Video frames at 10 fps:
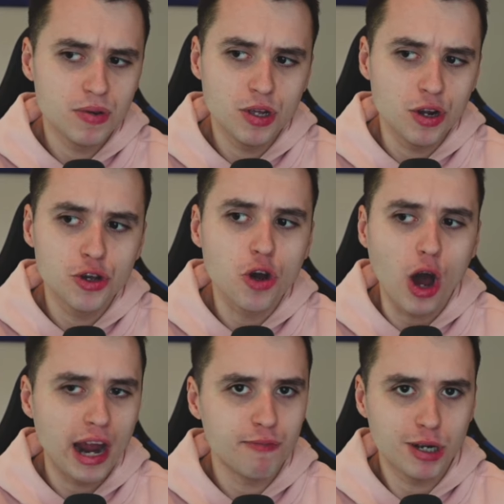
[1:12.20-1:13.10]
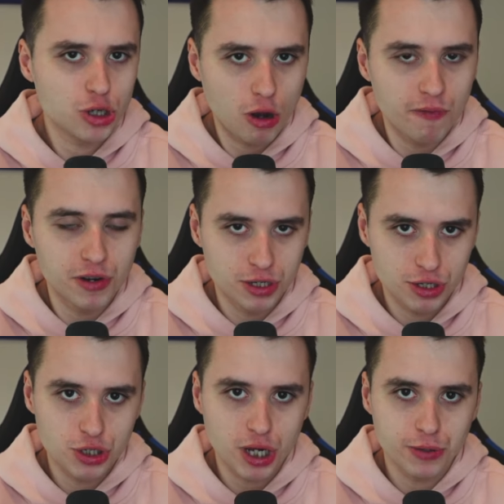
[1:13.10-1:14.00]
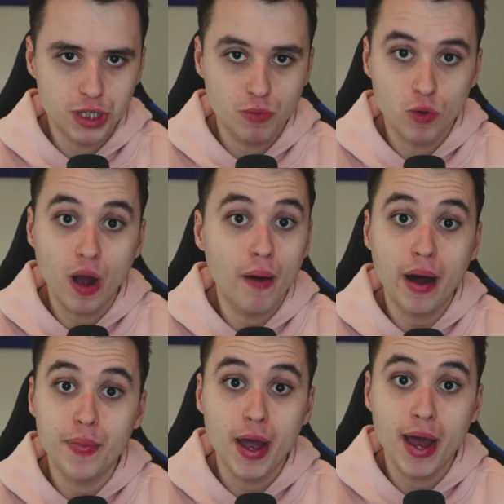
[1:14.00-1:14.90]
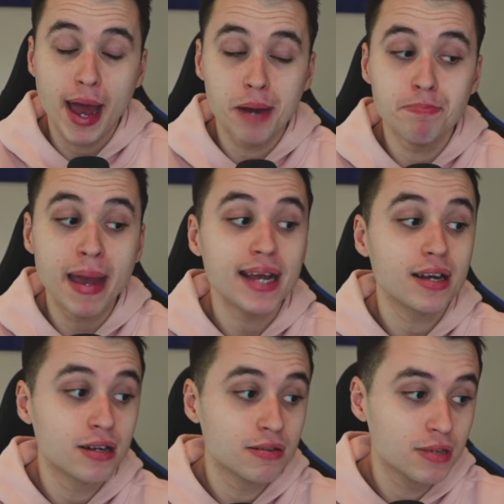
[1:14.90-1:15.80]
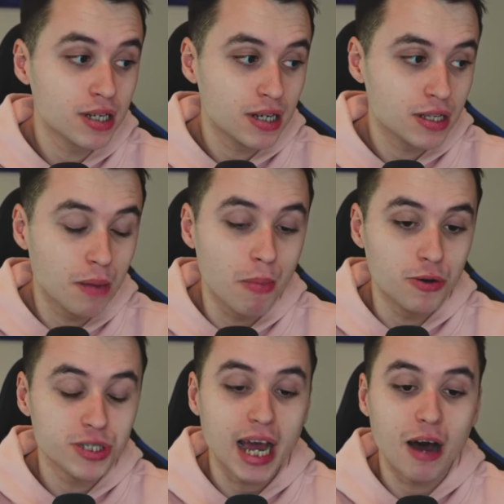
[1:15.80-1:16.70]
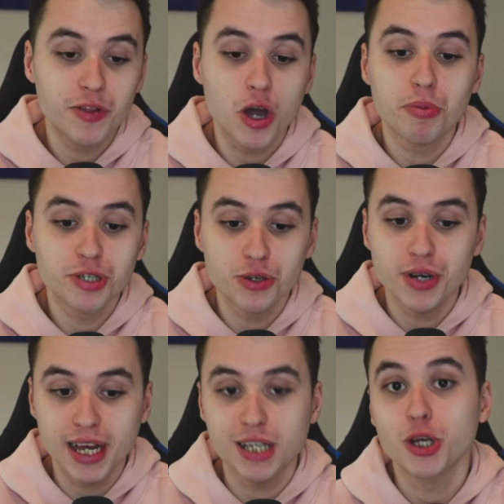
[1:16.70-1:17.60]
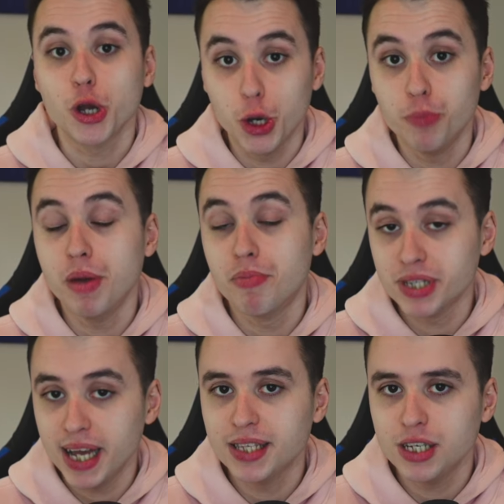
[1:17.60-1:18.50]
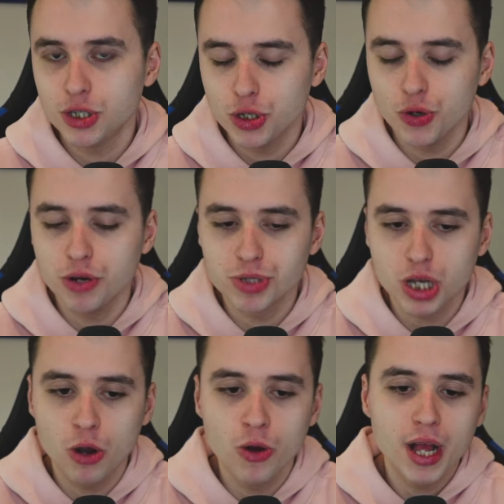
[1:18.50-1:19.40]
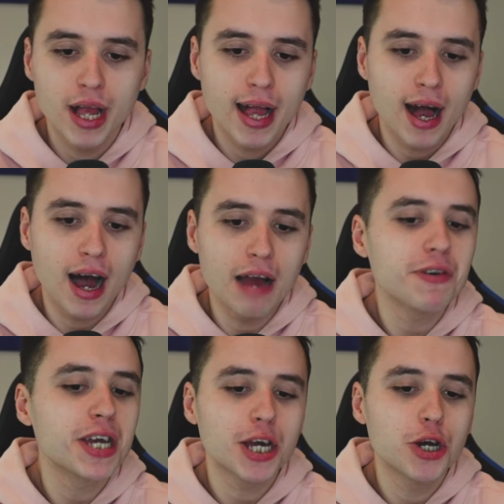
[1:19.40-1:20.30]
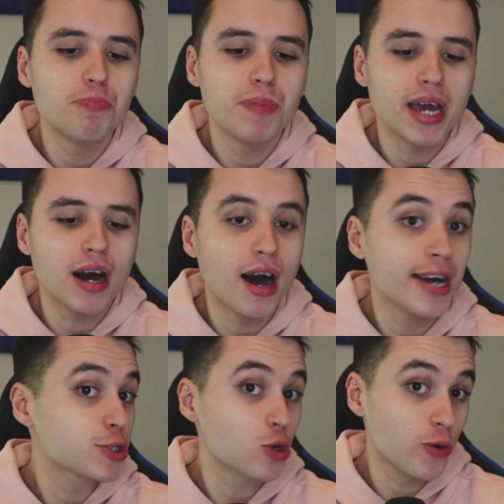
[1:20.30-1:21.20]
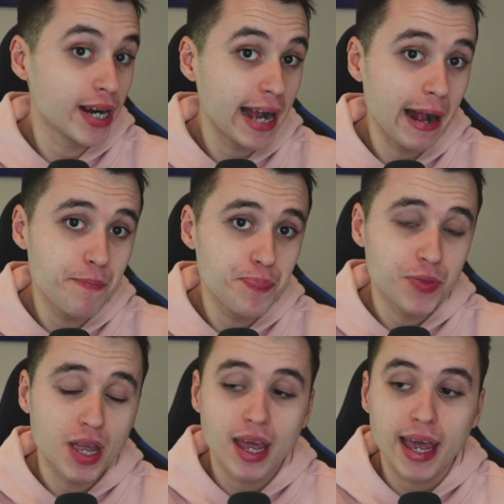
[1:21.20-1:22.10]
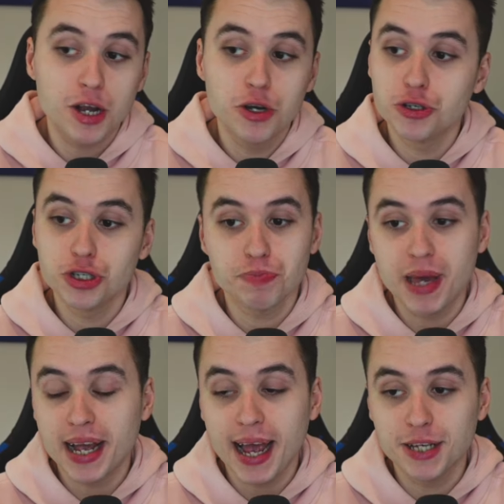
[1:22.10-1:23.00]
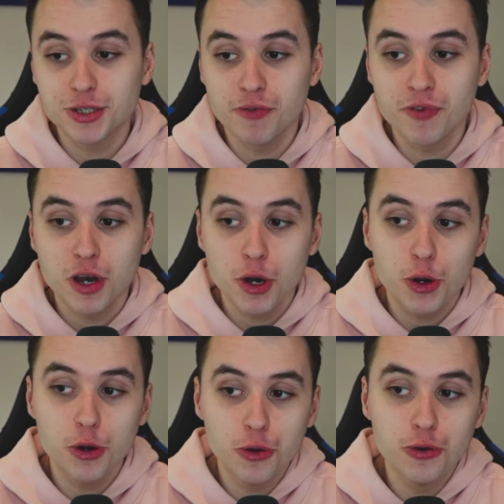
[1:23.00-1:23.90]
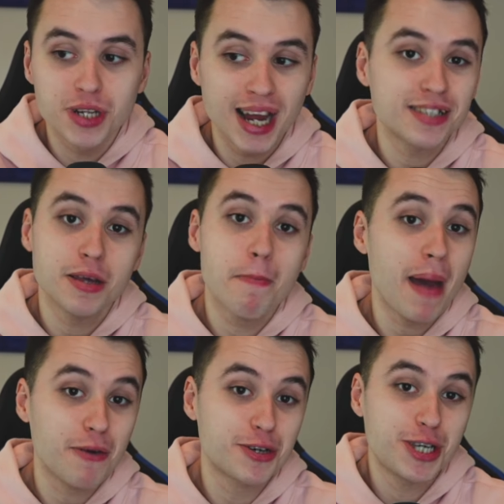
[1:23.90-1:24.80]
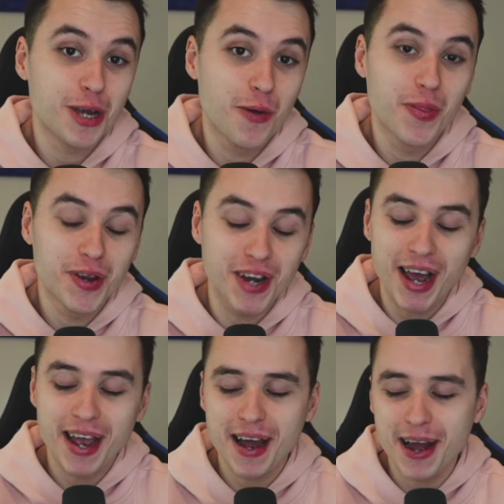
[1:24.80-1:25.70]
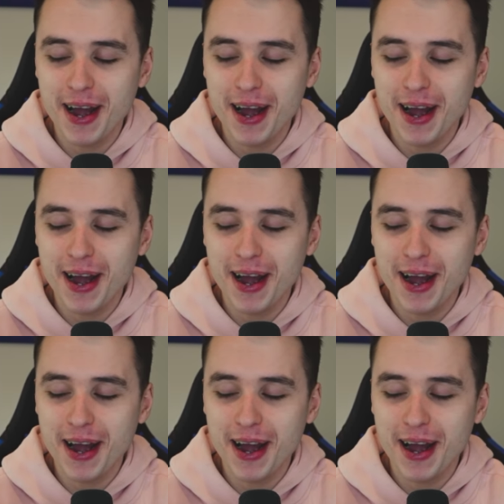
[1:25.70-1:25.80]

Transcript: you can't have much confidence that Chelsea will go out there and make the most out of the opportunities that could be presented to them. So I think it could be a high-scoring game. It could just be a case of who's less embarrassing on the night,